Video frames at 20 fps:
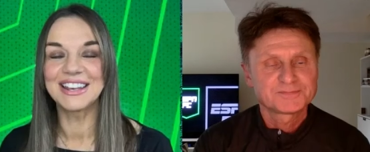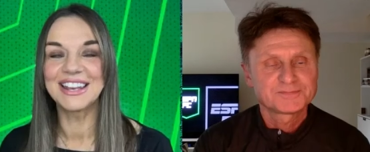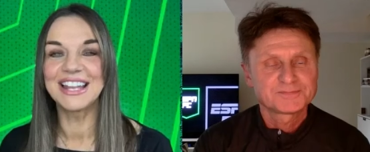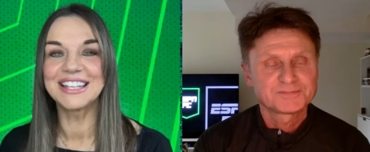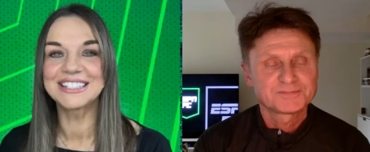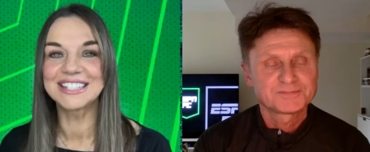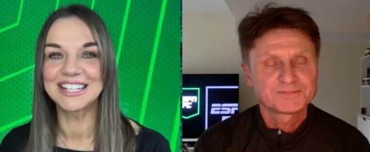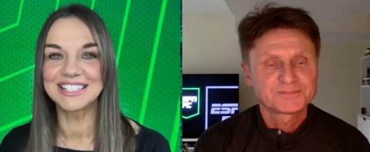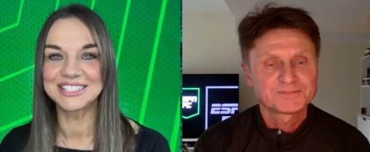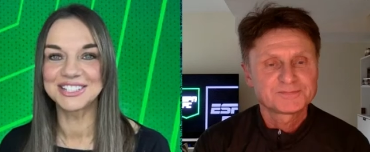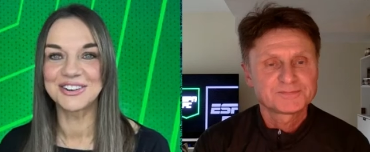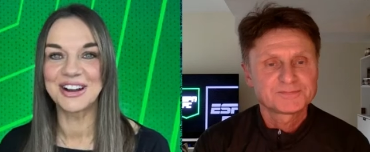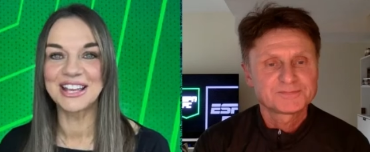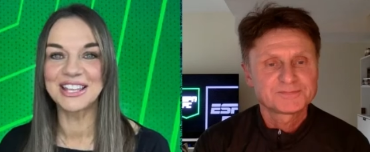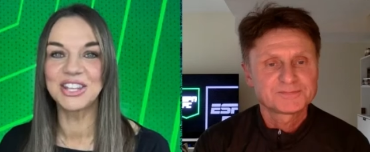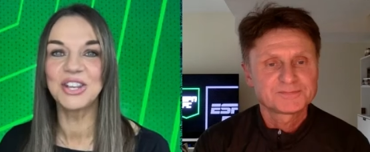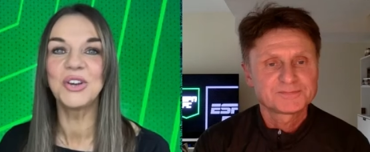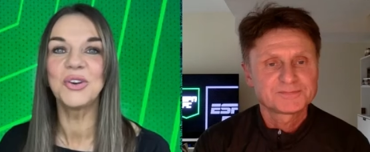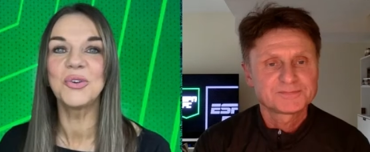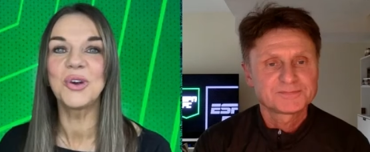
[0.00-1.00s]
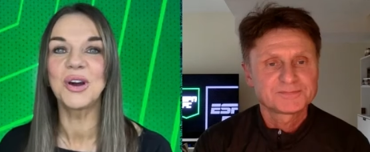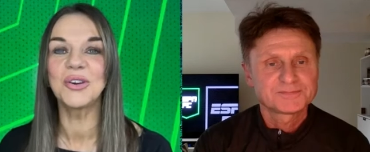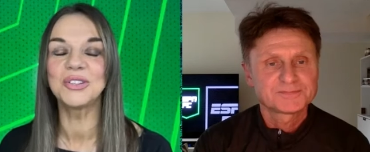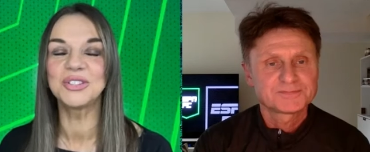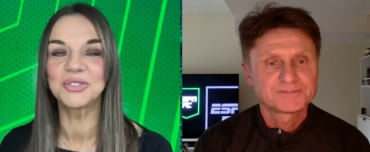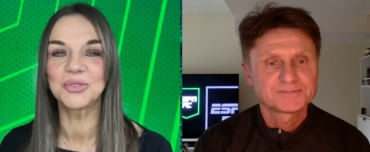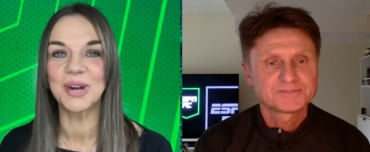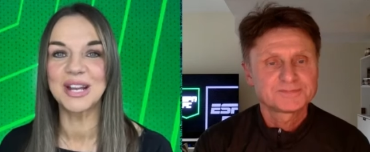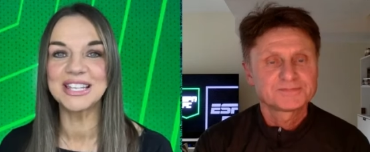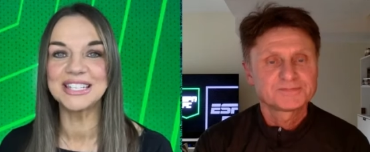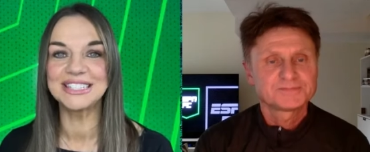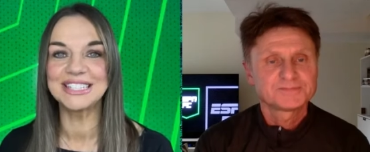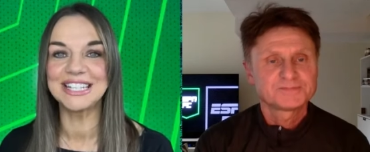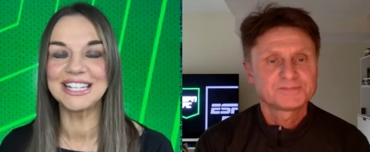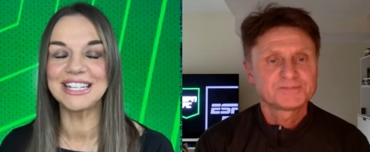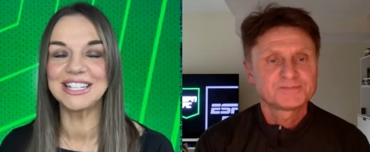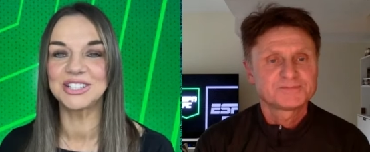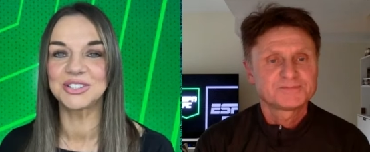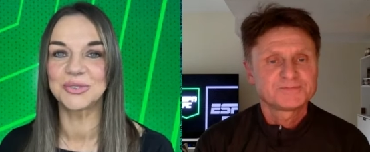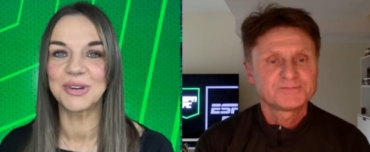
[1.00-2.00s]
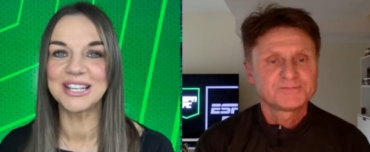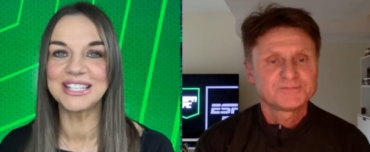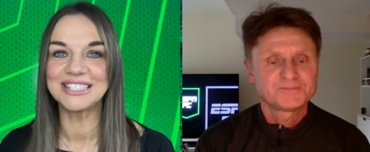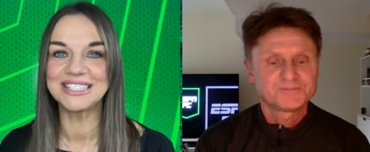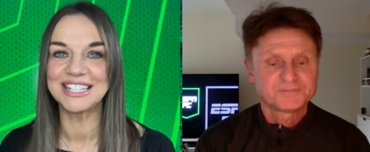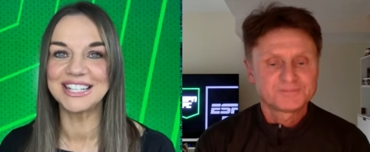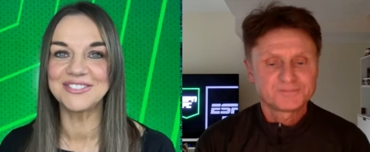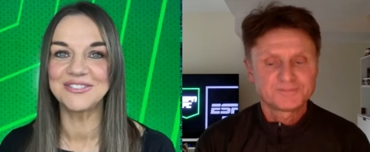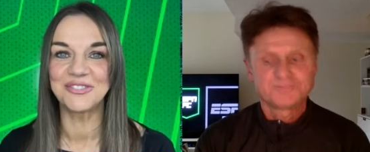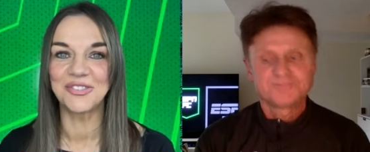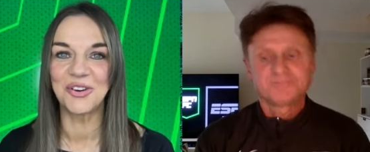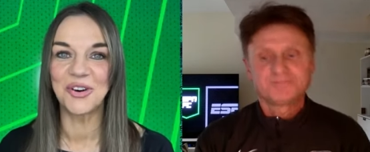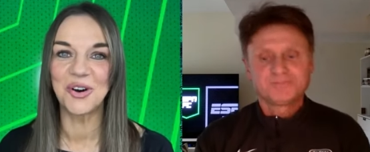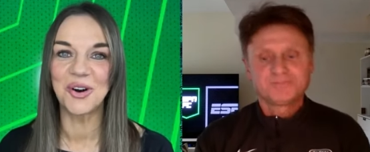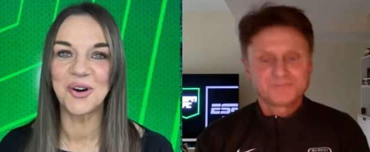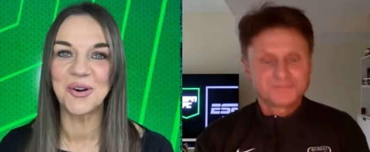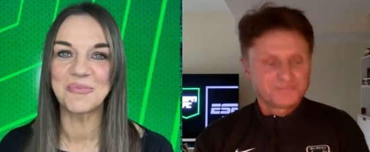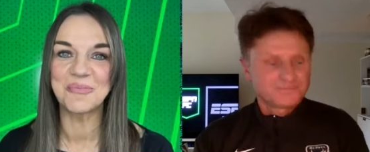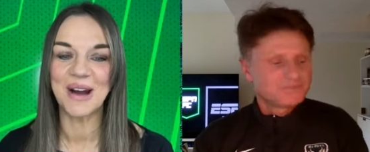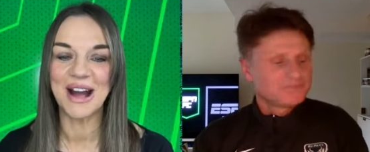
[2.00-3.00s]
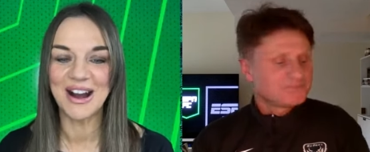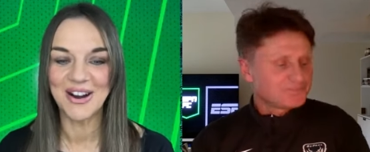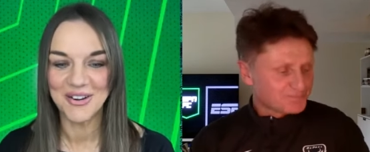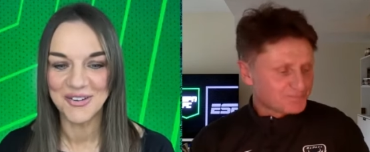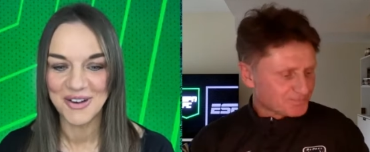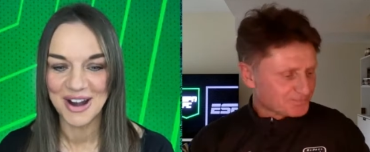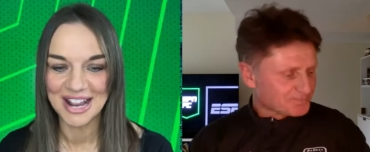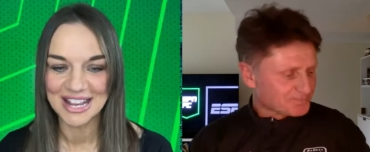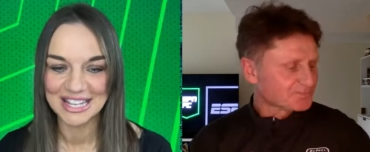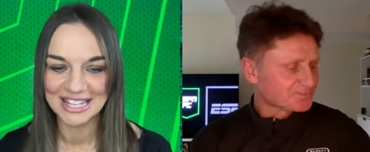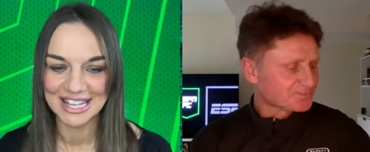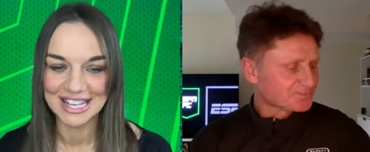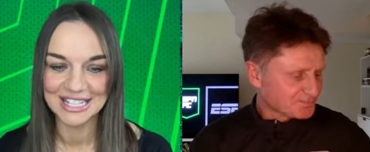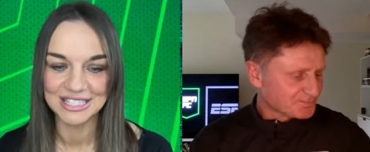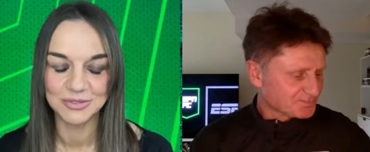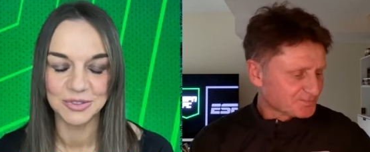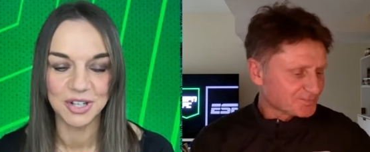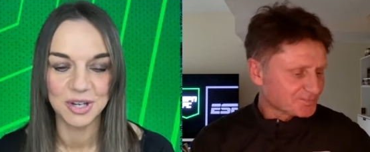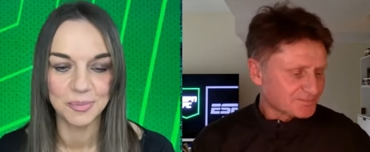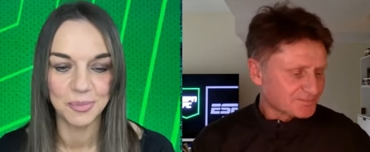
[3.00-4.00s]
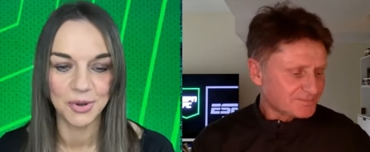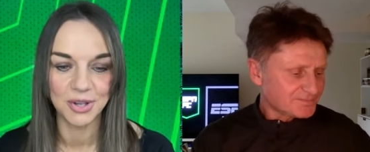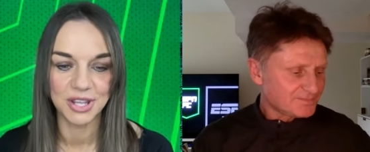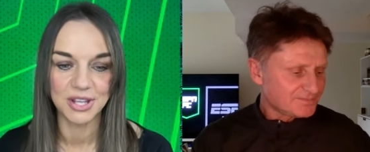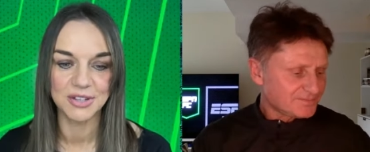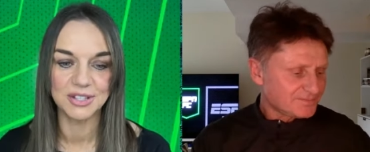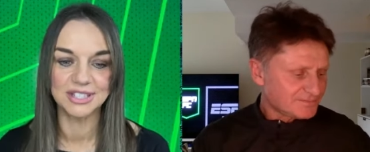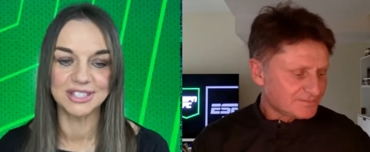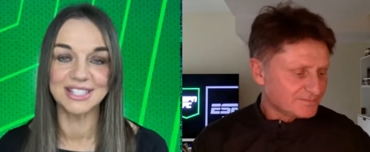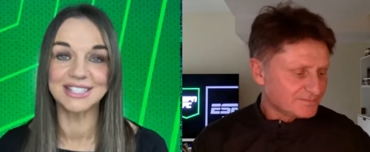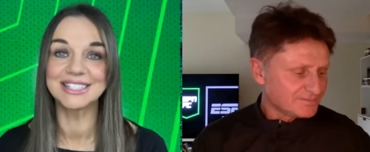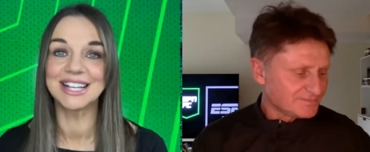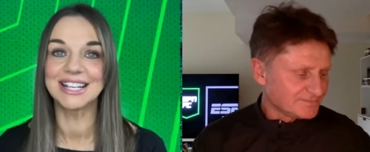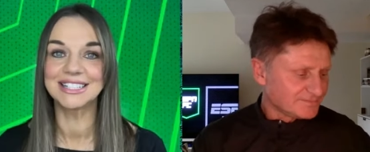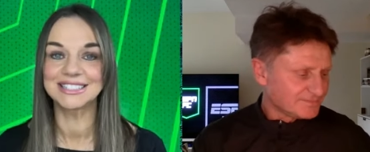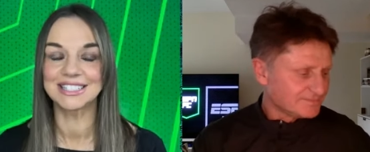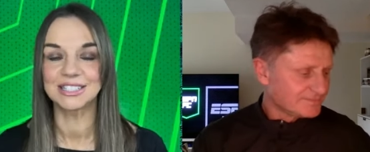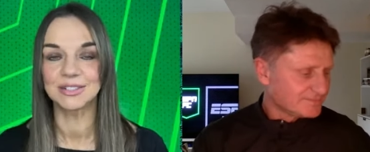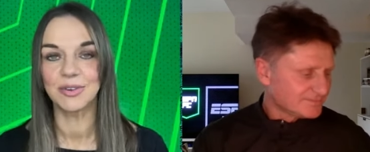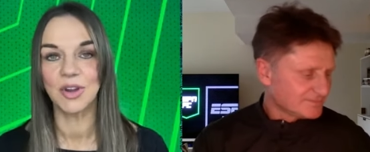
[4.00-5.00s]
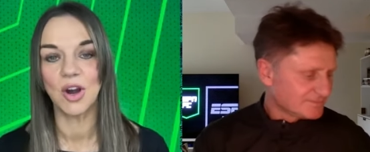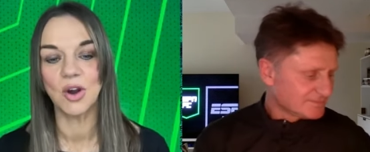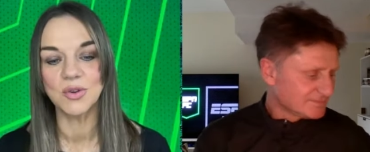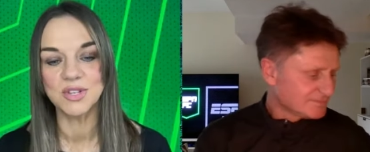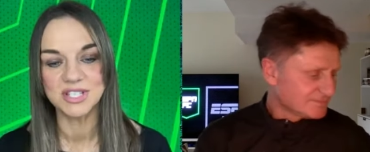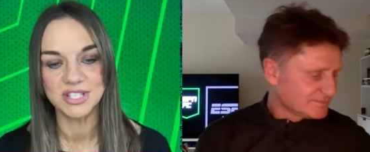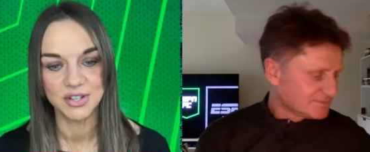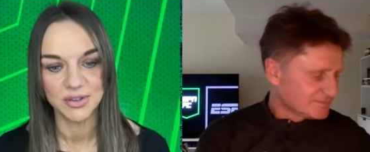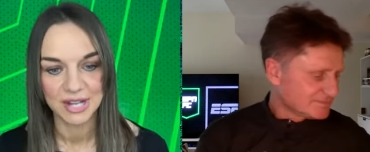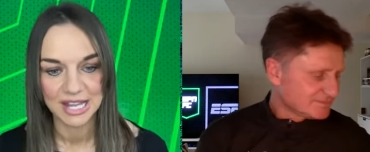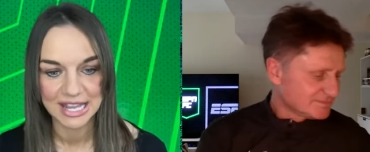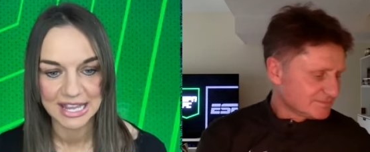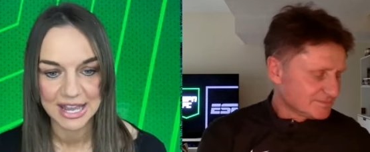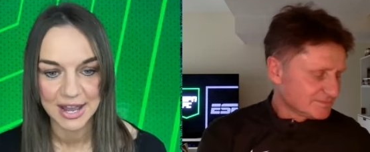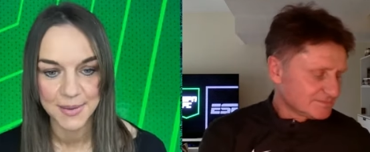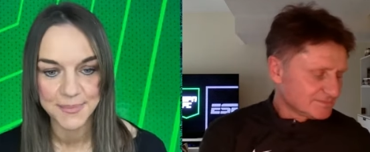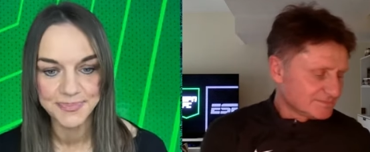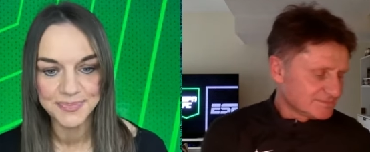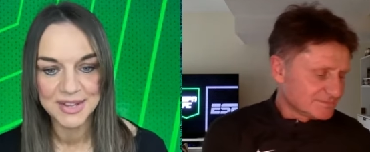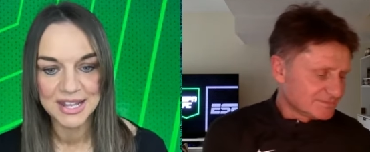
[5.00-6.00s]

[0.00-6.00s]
Speaker 1: Let's get to our Euro 2024 power rankings. We're going to put you to the task as we always do here.